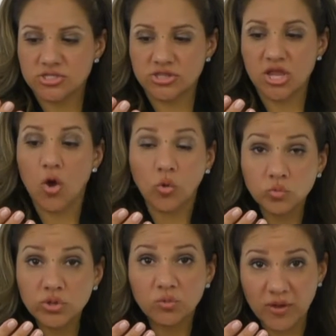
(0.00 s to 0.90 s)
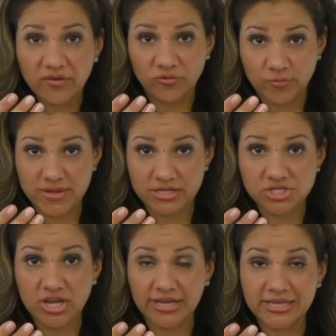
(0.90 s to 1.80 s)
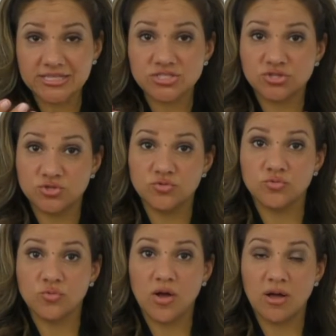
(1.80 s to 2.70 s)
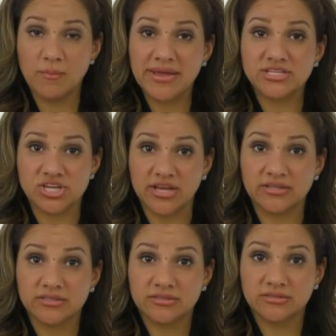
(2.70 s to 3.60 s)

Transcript: The only way for me to check is to do a mic check